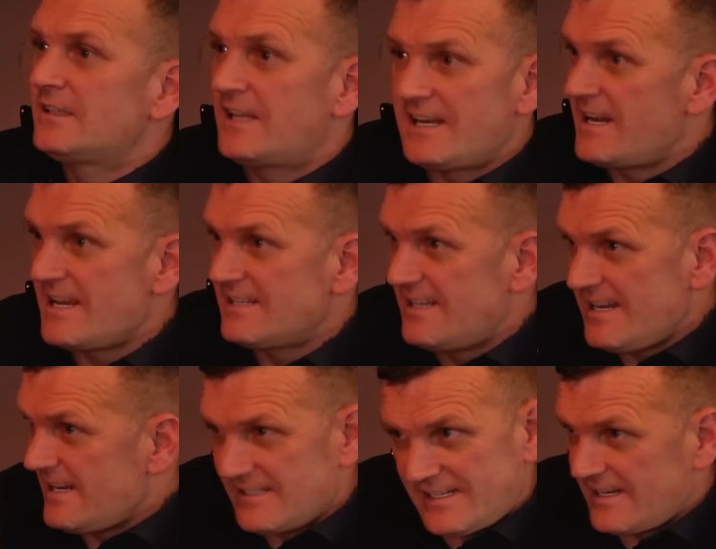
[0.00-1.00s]
to that
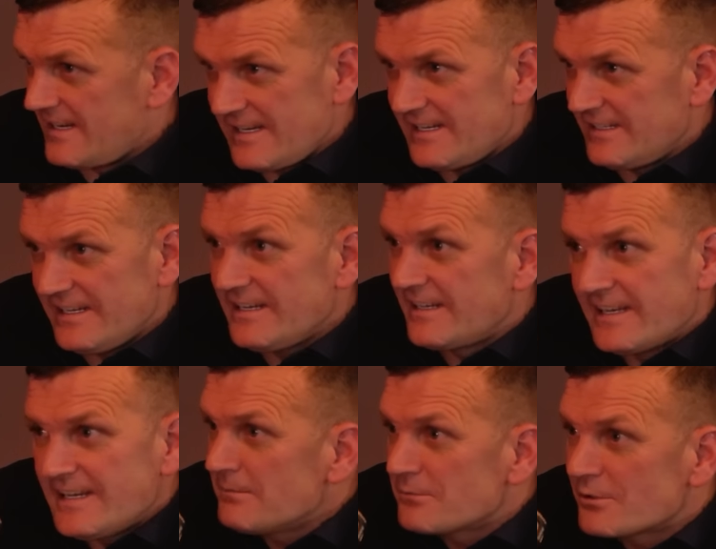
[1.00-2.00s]
day, the day he
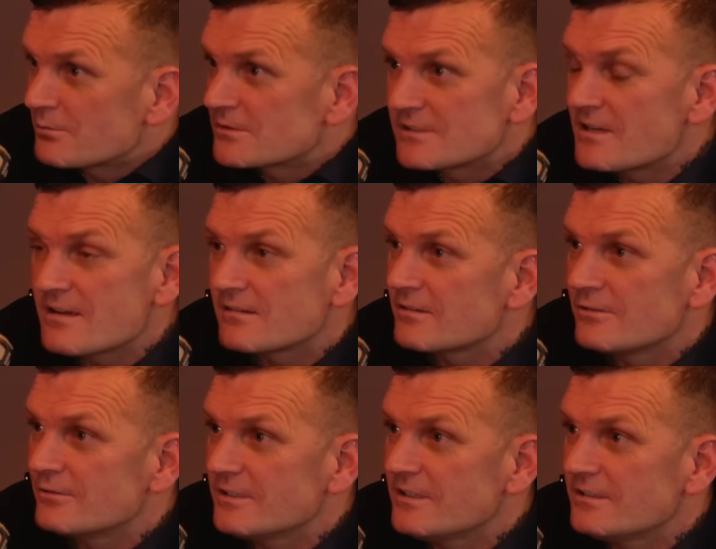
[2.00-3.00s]
came, there was nothing
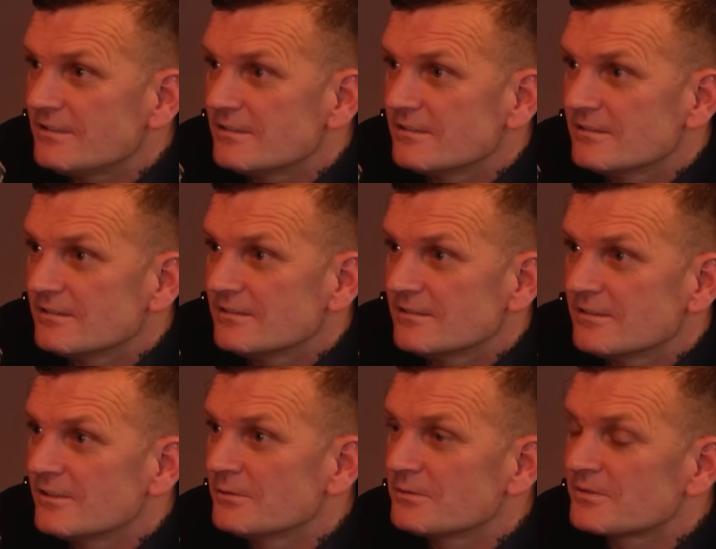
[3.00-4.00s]
going yeah. on.
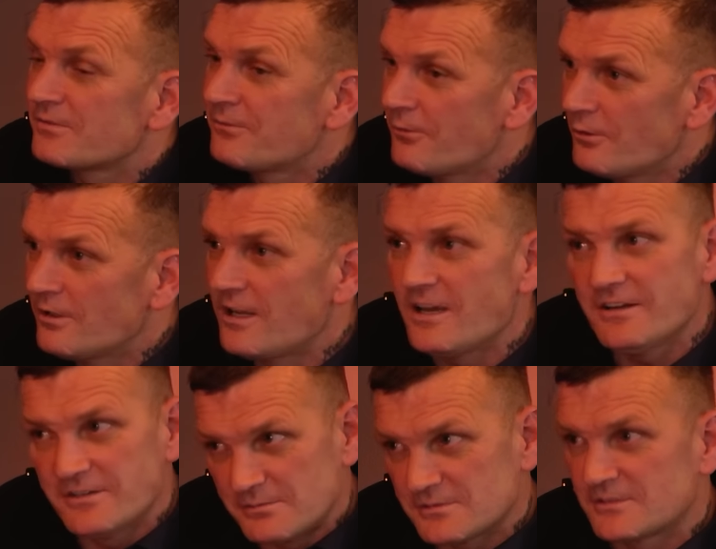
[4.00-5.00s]
I was full
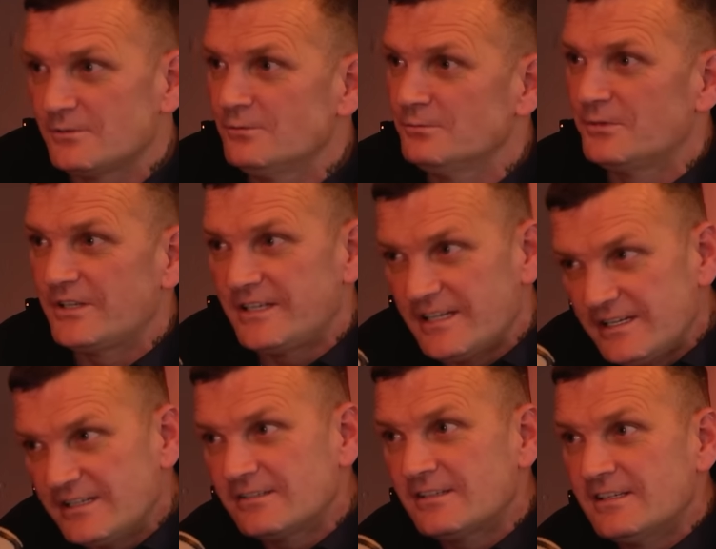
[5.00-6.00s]
on. I was doing my
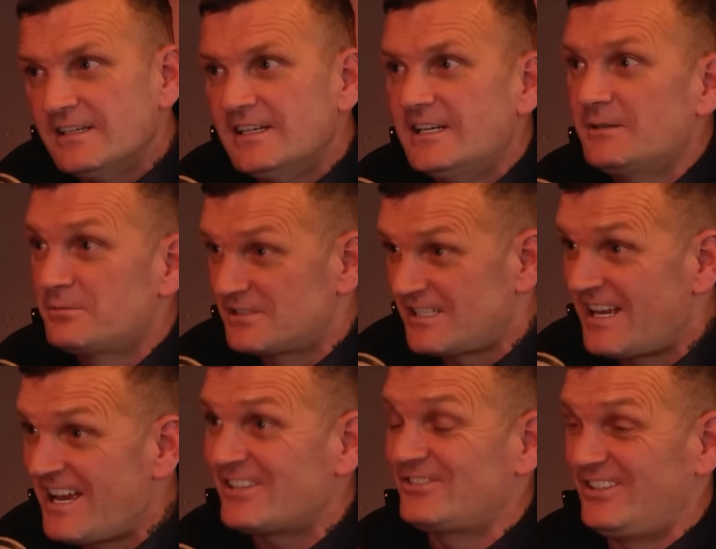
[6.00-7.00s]
thing. It was
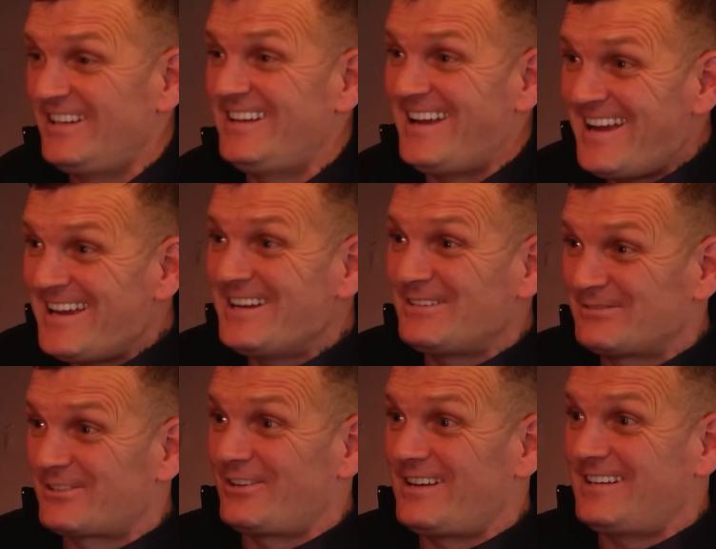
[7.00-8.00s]
actually
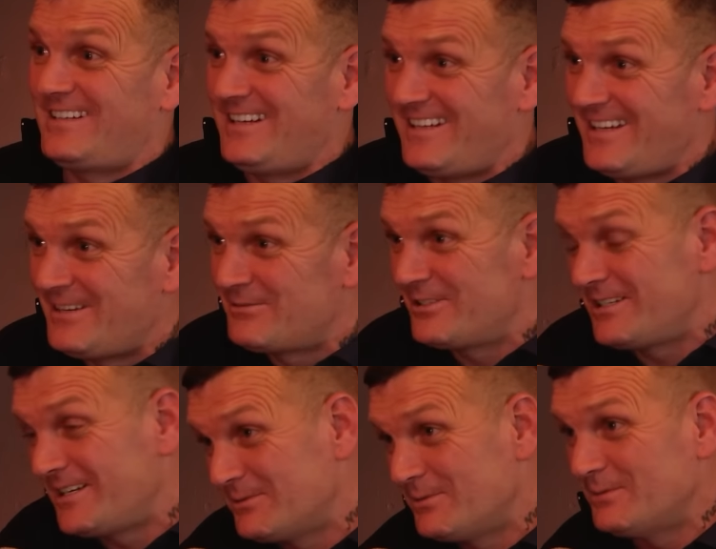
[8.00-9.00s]
after that day
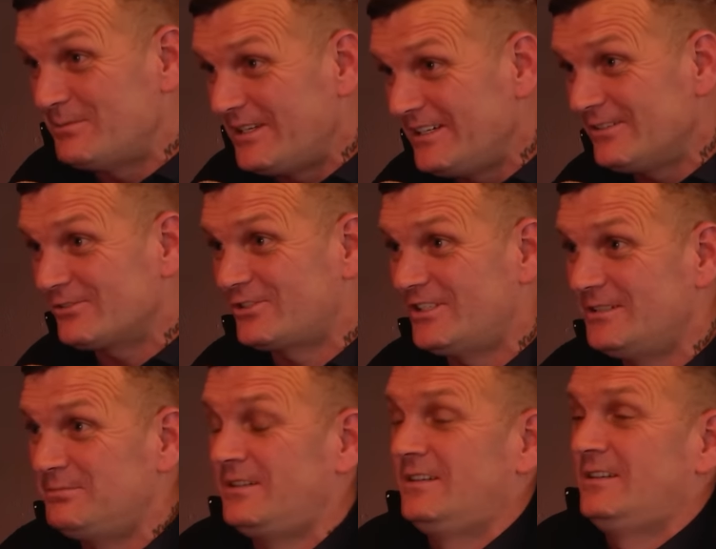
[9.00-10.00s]
everything mm. went pear shaped.